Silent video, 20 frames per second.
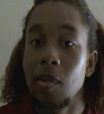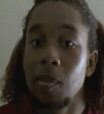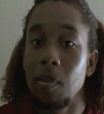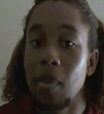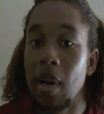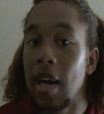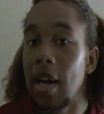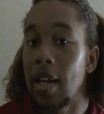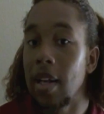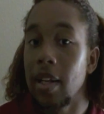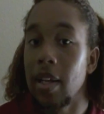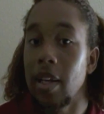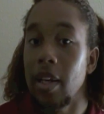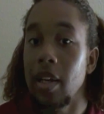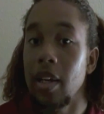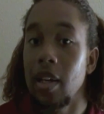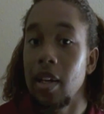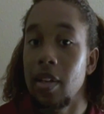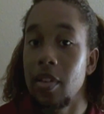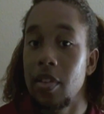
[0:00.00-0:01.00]

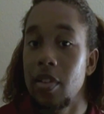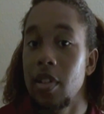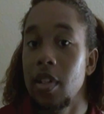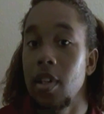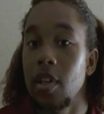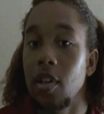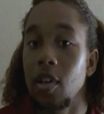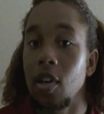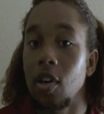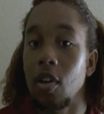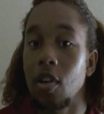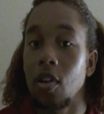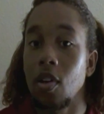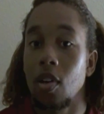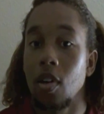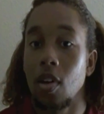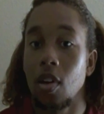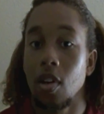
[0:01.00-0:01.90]
Mali and Senegal